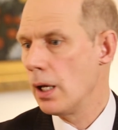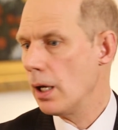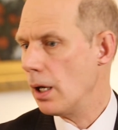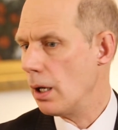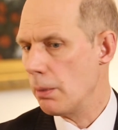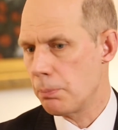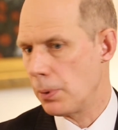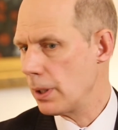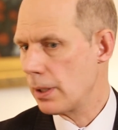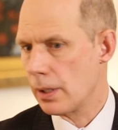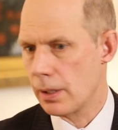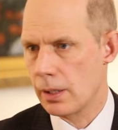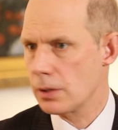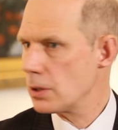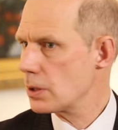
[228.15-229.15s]

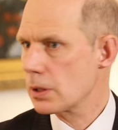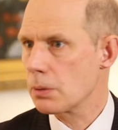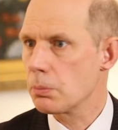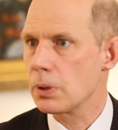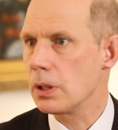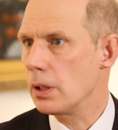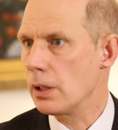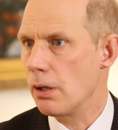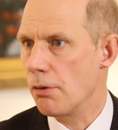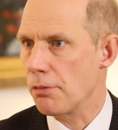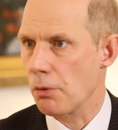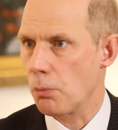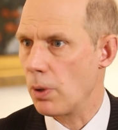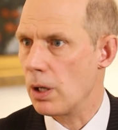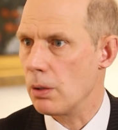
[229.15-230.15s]
But they're just completely
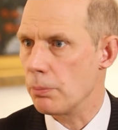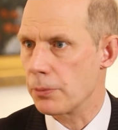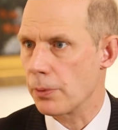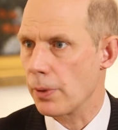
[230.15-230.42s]
overwhelmed